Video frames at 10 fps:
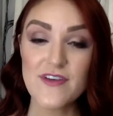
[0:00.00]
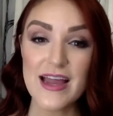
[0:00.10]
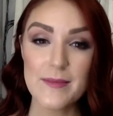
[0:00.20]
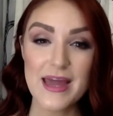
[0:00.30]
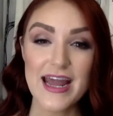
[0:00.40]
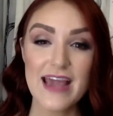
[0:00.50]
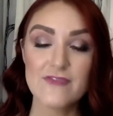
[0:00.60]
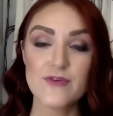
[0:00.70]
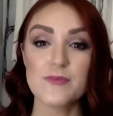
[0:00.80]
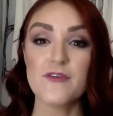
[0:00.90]
vitamin A
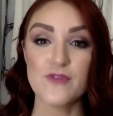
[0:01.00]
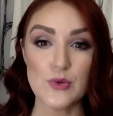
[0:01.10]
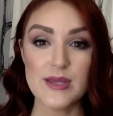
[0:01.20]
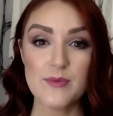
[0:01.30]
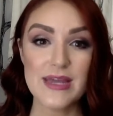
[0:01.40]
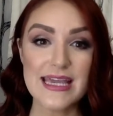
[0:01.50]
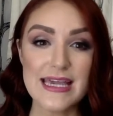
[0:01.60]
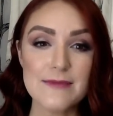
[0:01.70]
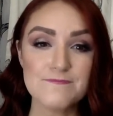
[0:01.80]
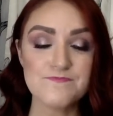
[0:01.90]
from the food that we
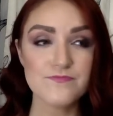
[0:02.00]
eat